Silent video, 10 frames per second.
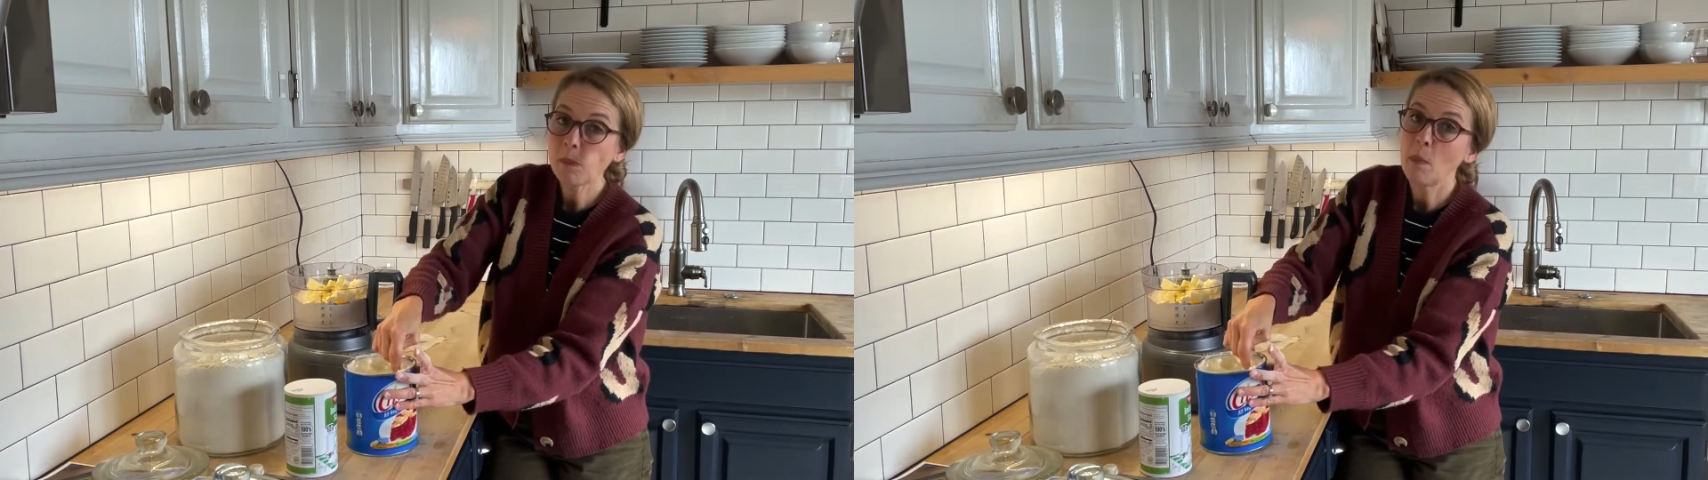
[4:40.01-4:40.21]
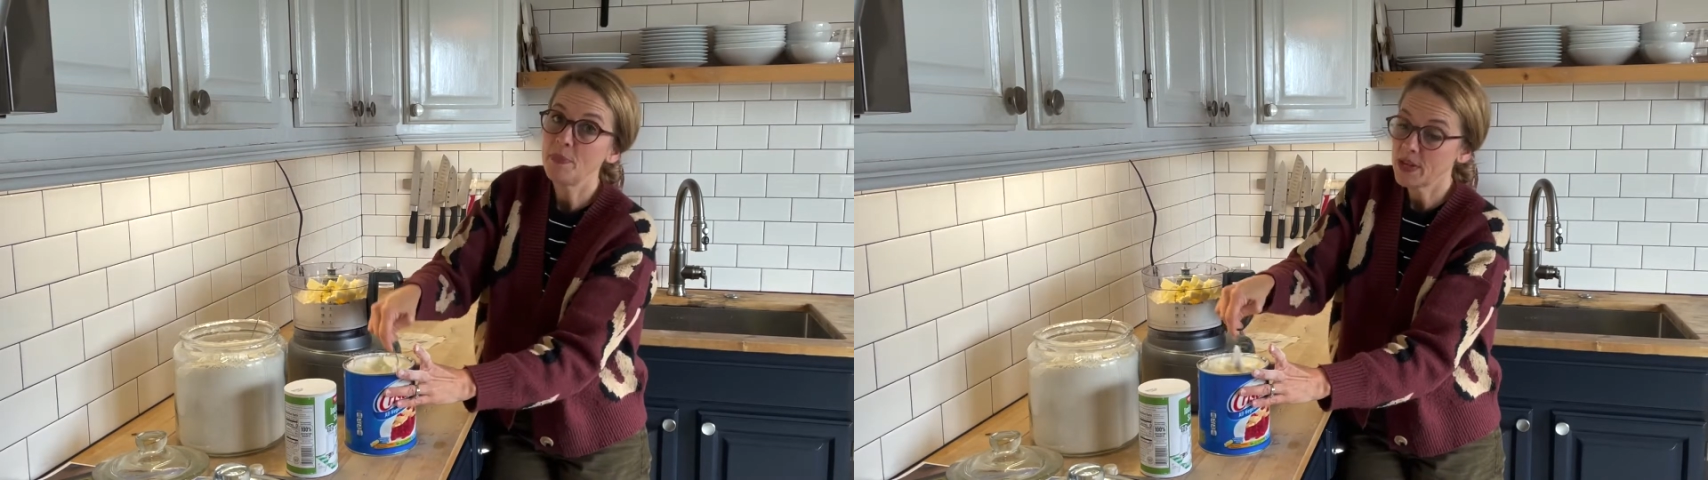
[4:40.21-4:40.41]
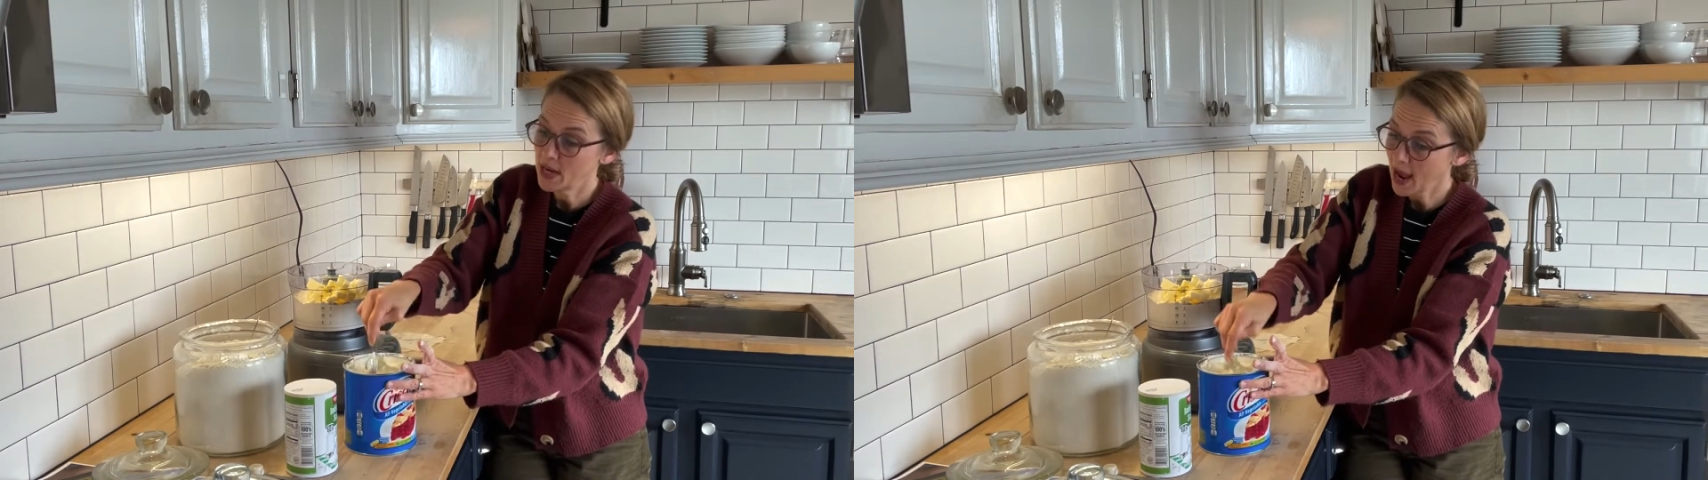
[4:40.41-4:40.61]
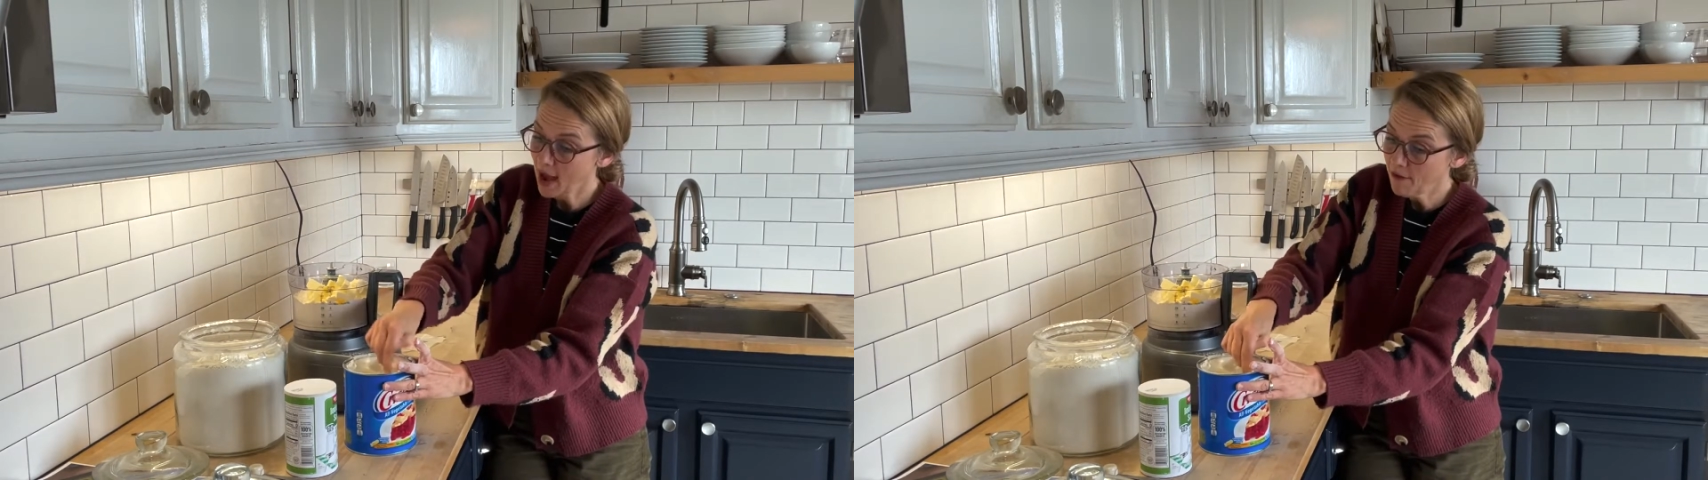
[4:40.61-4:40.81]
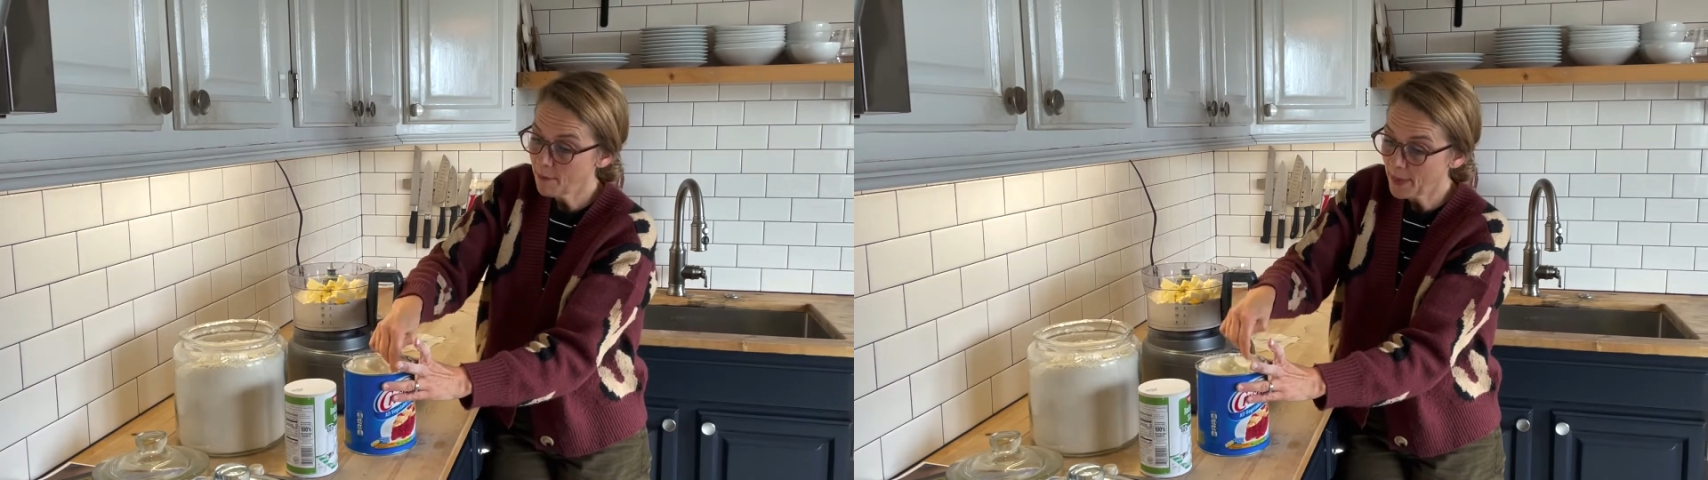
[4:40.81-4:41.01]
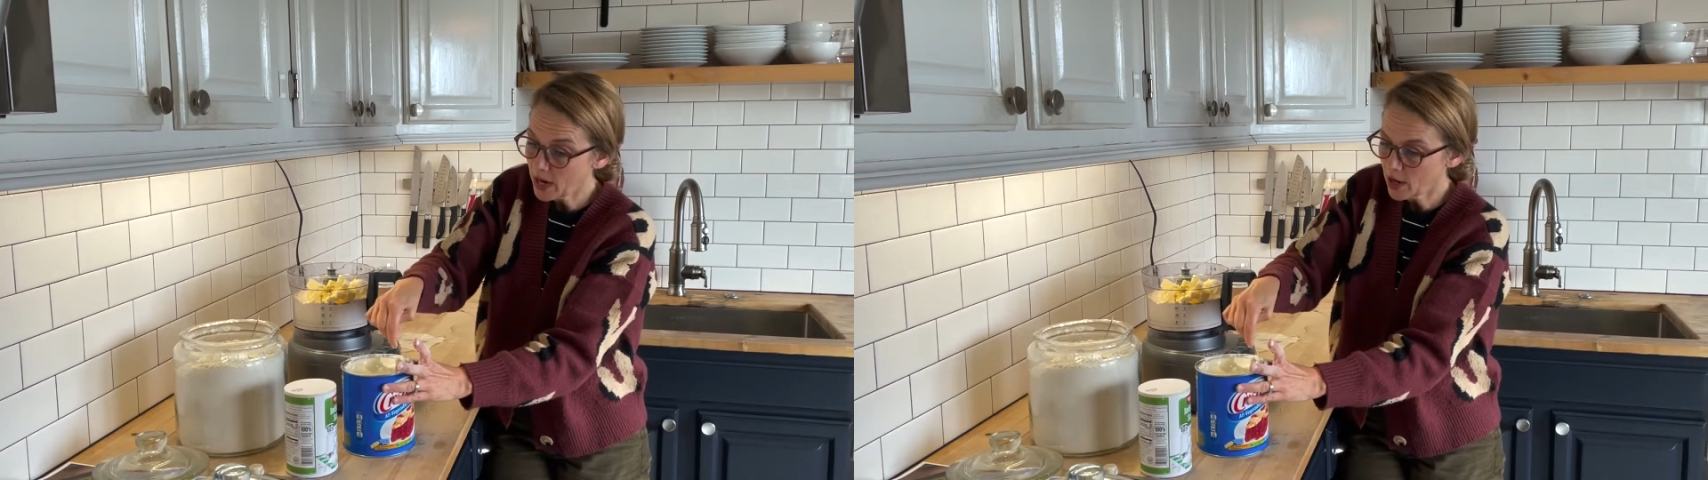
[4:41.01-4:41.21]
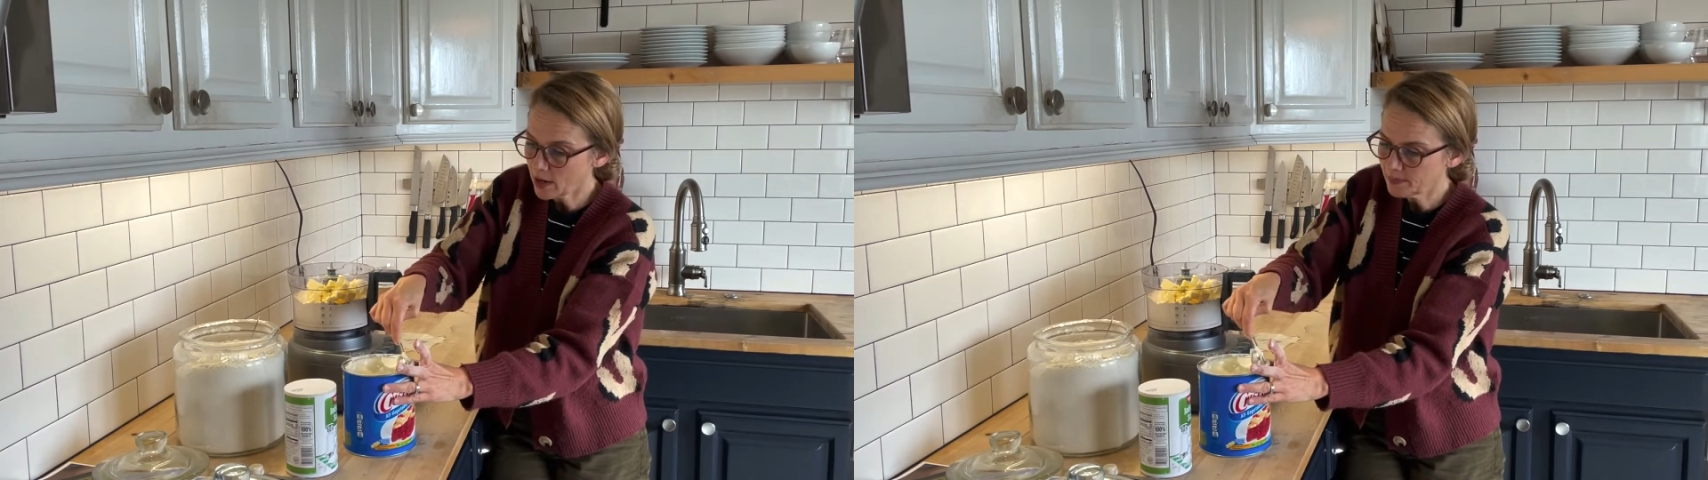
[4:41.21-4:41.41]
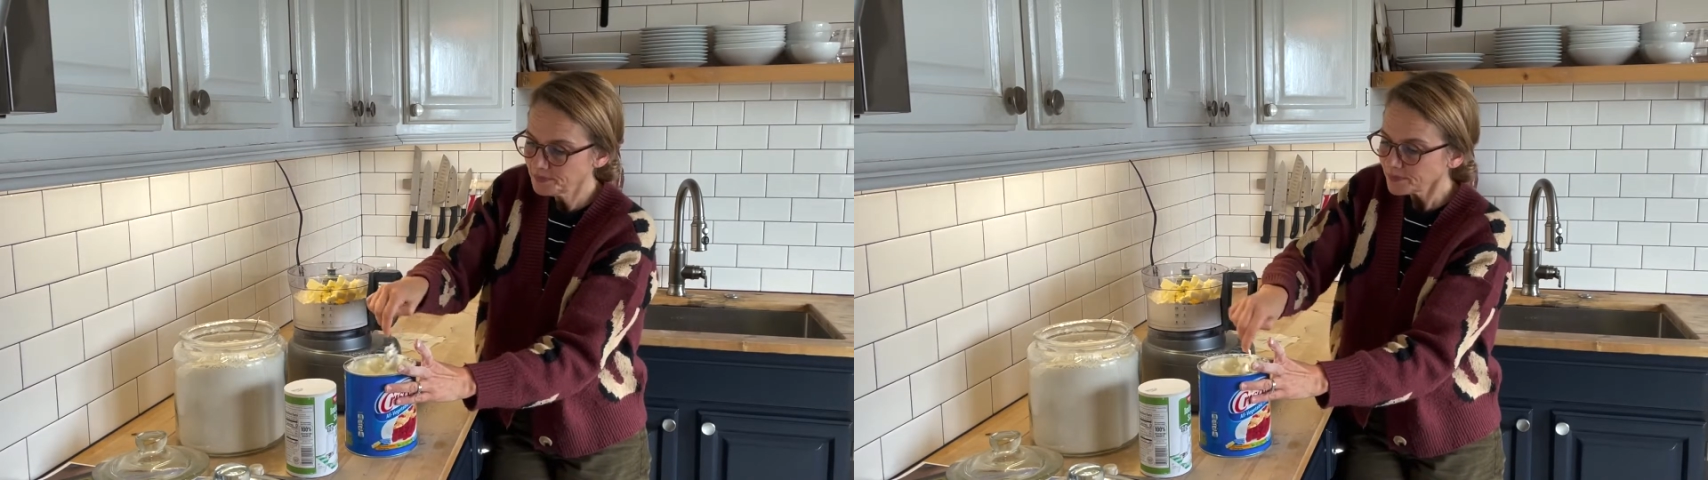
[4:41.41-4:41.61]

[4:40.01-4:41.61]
and half butter